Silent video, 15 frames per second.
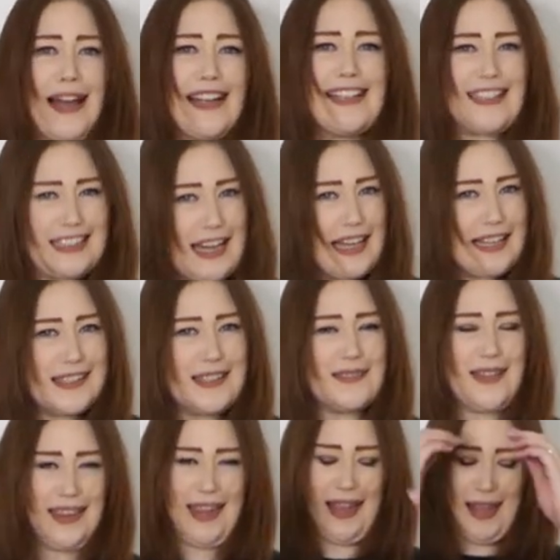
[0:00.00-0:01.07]
black jeans
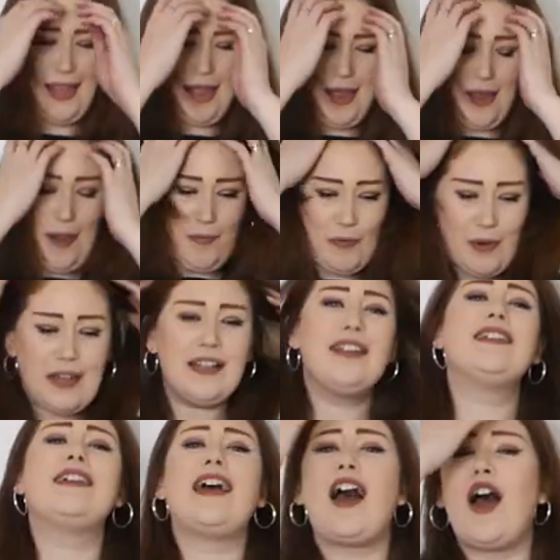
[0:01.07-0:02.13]
with it
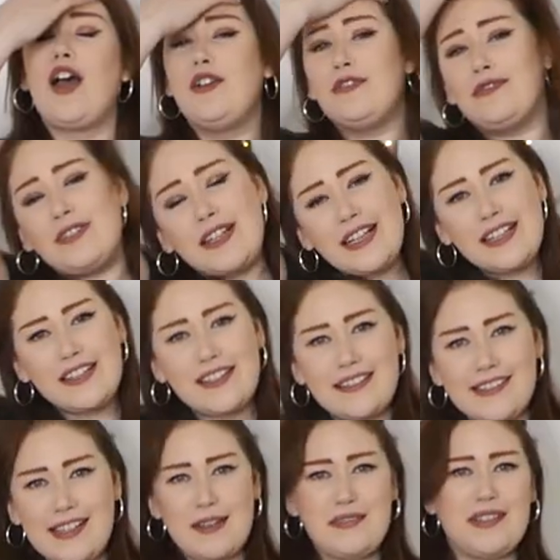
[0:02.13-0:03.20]
but hopefully you can
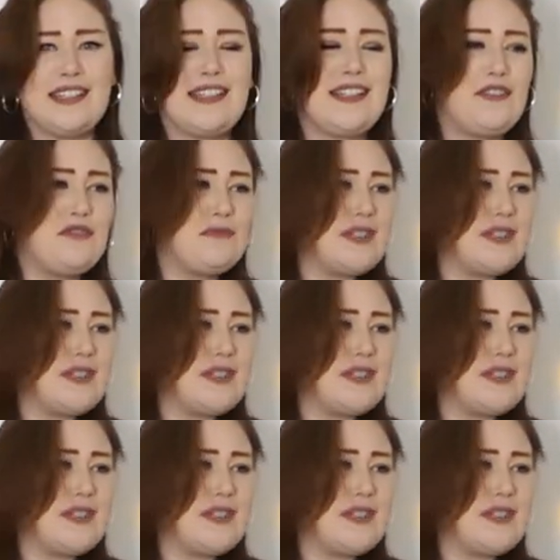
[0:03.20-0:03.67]
see it because they're different